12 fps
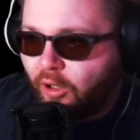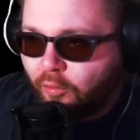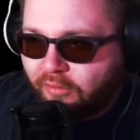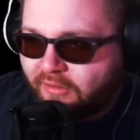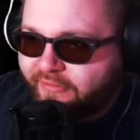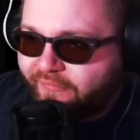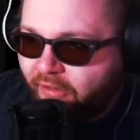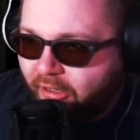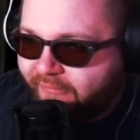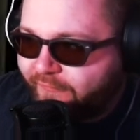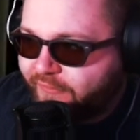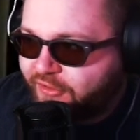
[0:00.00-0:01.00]
Oh, world's
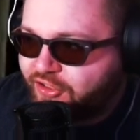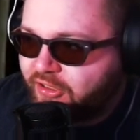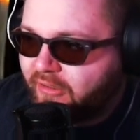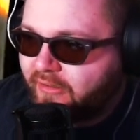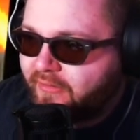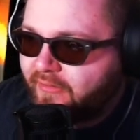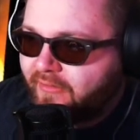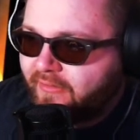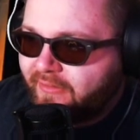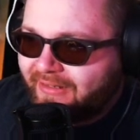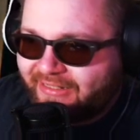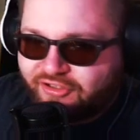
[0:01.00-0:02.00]
evolving for sure.
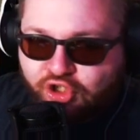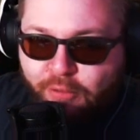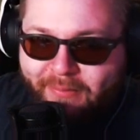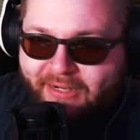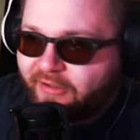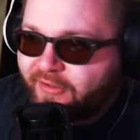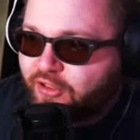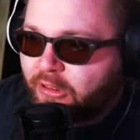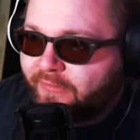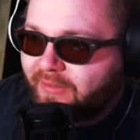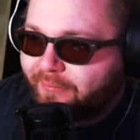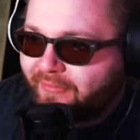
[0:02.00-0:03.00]
Got superheroes
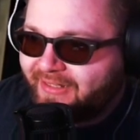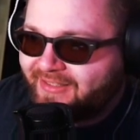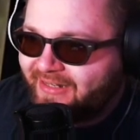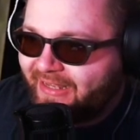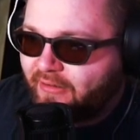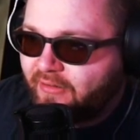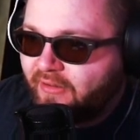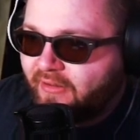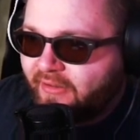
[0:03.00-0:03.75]
all over the place now.